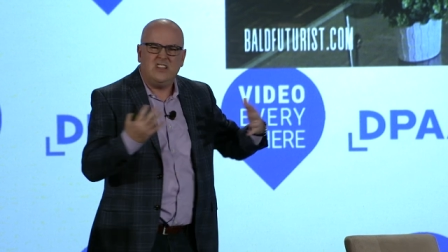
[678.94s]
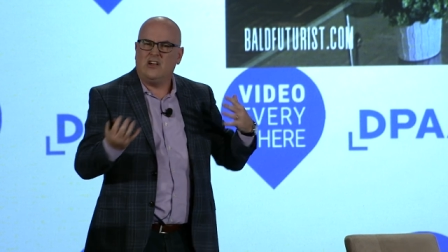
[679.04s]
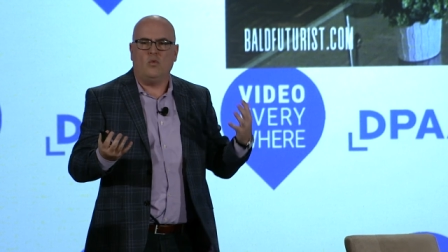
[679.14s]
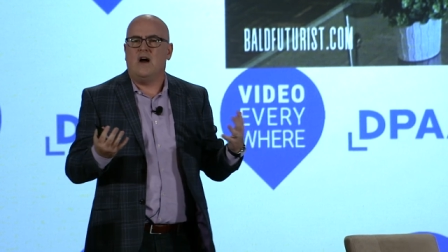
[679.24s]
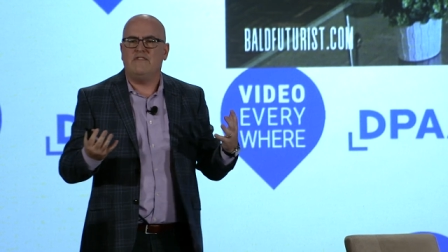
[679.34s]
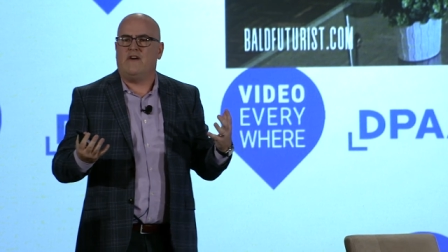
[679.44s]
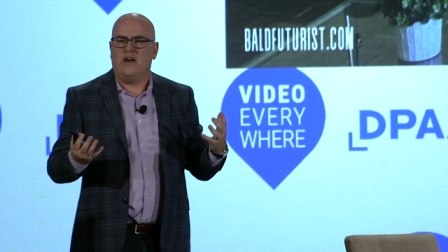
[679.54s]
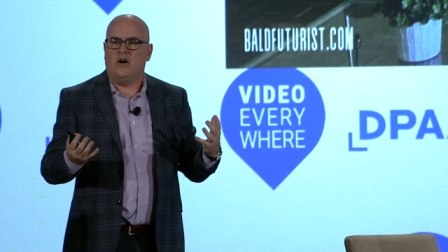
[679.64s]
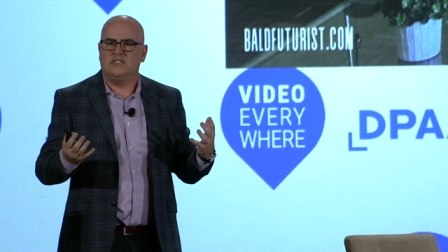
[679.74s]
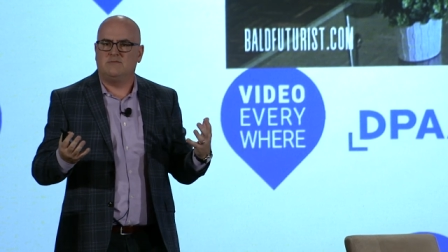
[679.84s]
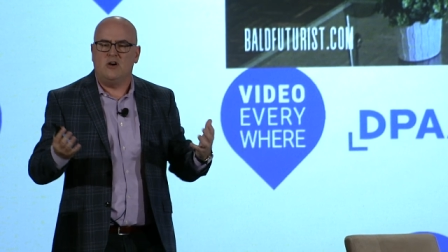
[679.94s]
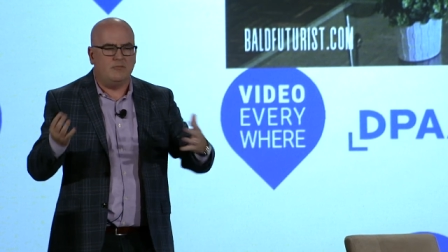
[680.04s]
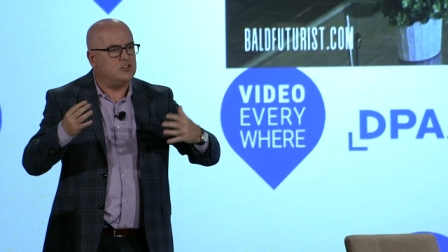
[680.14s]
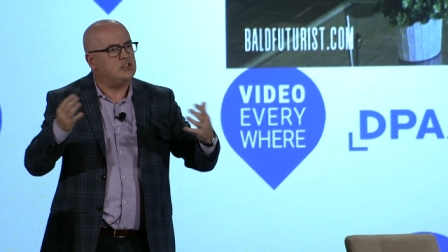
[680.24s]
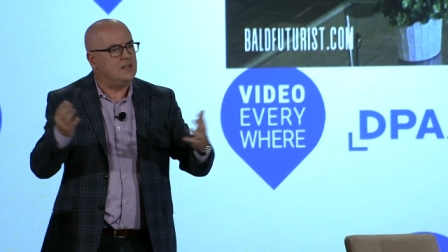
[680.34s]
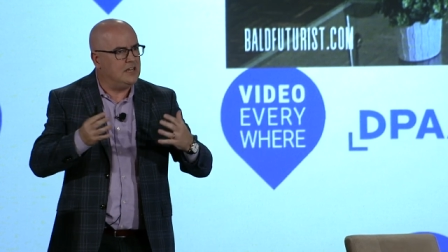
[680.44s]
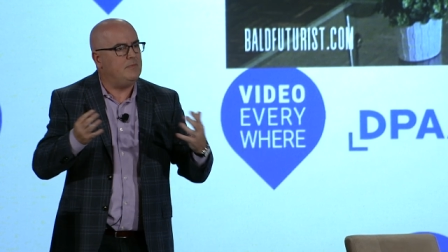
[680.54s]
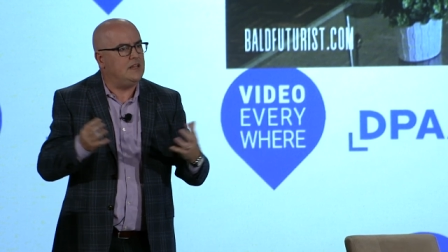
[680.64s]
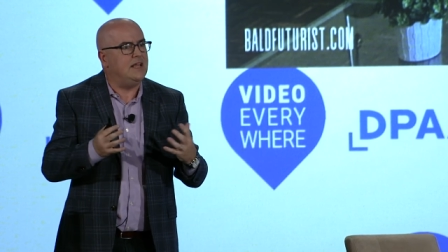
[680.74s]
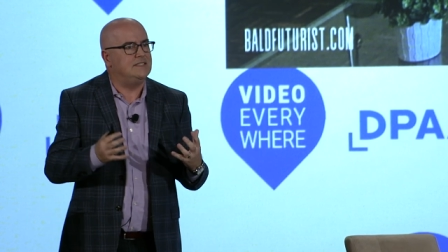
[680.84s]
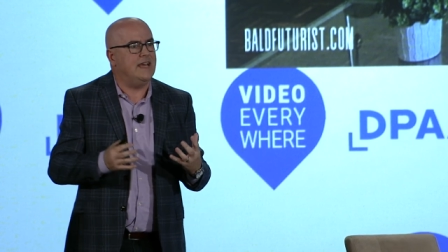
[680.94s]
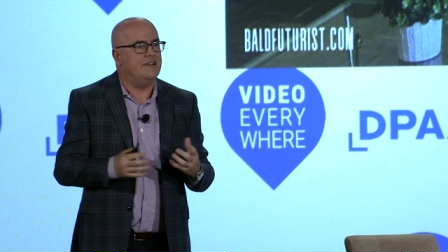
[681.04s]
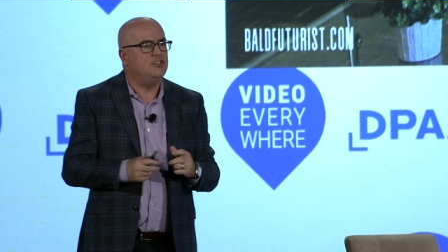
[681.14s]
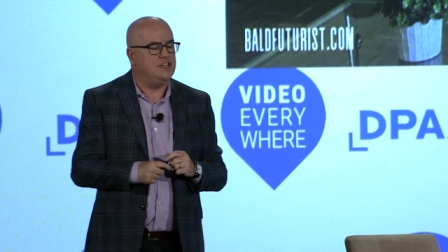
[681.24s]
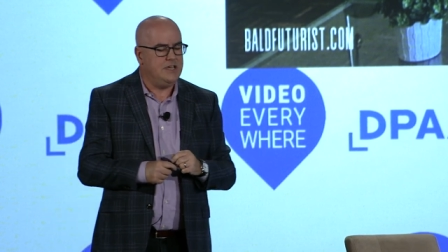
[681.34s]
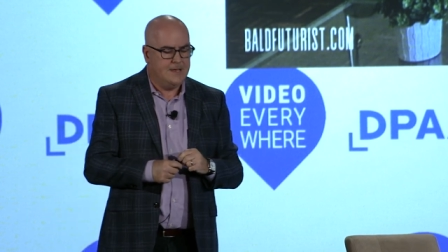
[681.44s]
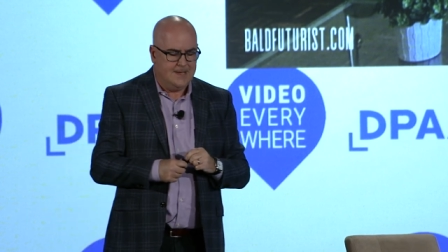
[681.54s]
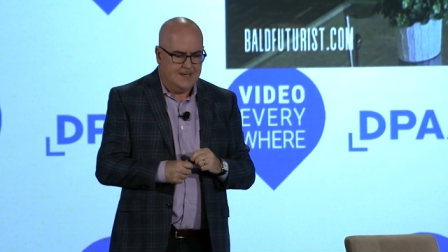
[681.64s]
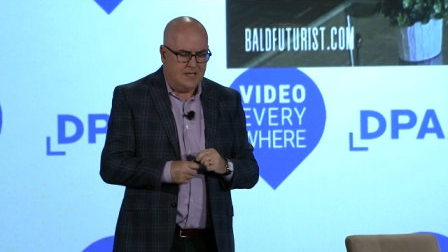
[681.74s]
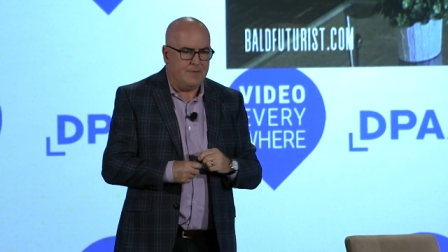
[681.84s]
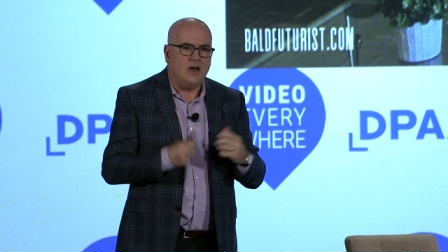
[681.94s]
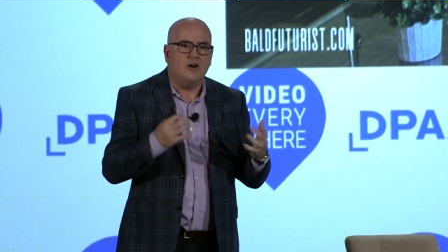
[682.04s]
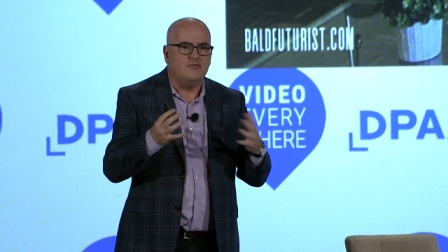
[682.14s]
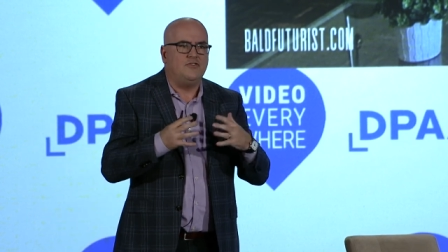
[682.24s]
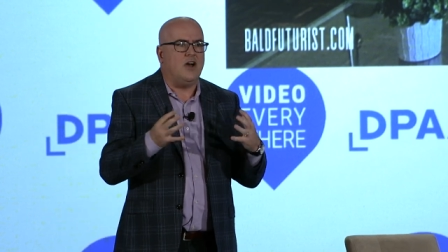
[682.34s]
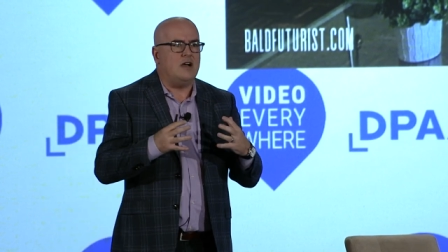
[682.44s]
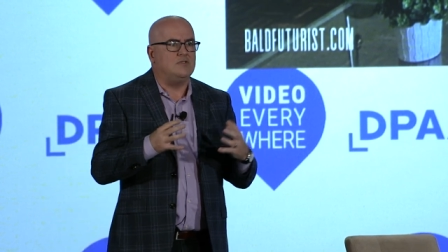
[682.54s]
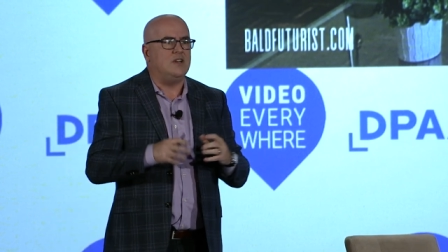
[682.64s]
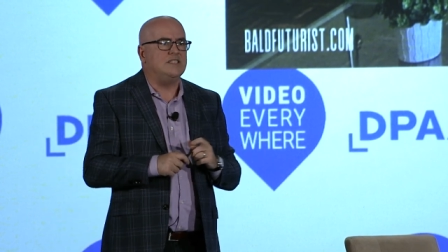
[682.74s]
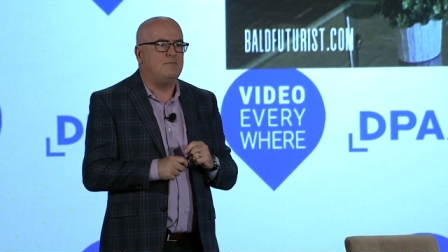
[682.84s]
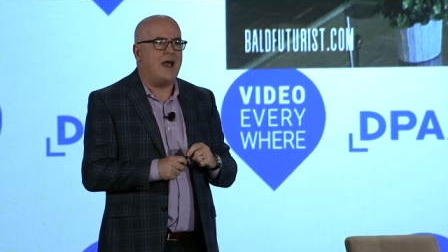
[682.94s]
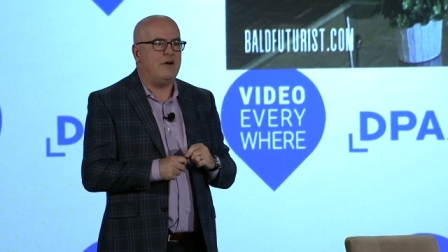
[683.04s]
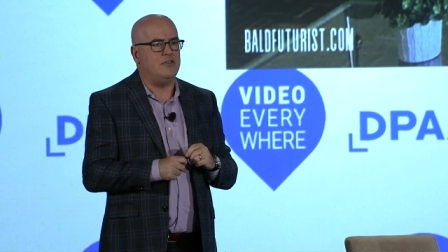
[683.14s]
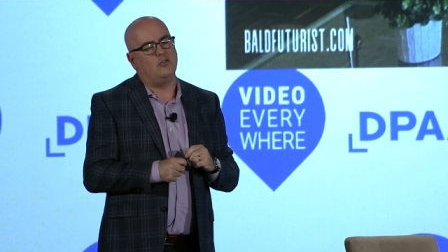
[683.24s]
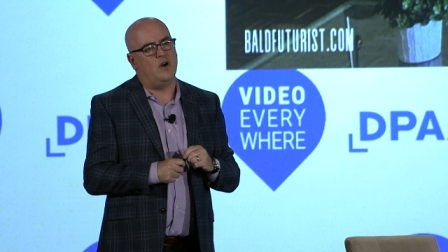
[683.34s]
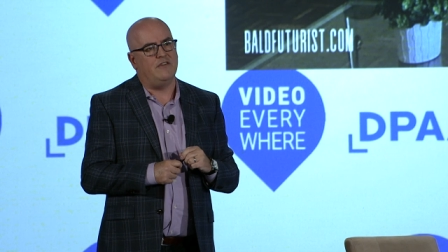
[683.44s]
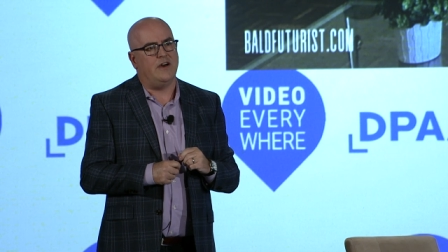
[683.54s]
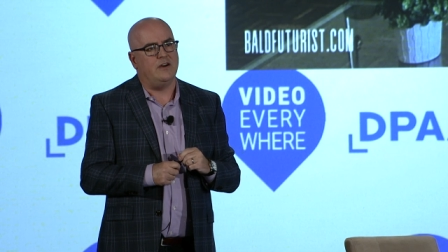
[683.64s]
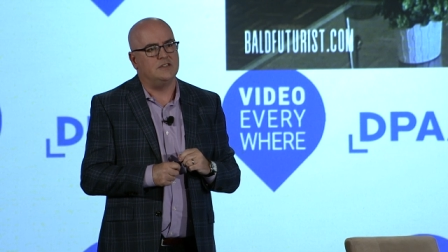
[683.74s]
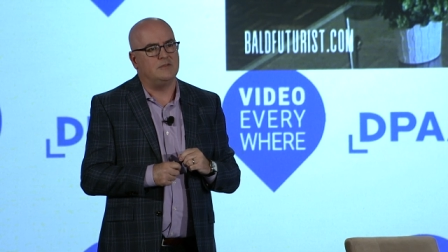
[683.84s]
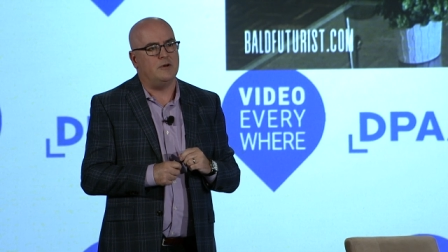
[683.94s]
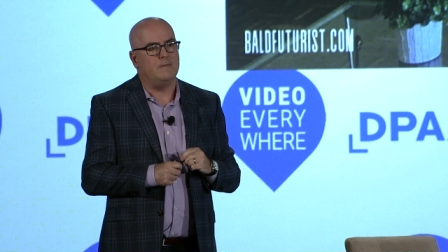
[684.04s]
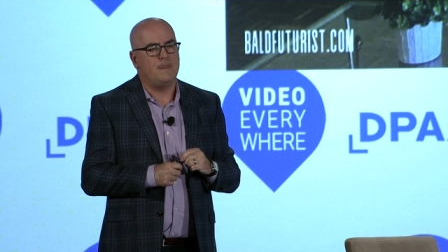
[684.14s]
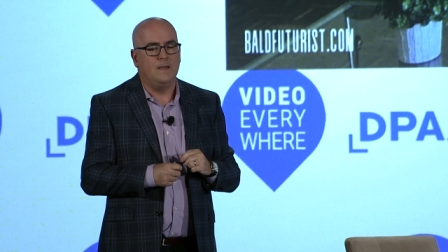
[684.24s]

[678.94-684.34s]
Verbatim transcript: like a Wi-Fi hotspot, but a little bit less energy, about 100 times less power than a Wi-Fi hotspot.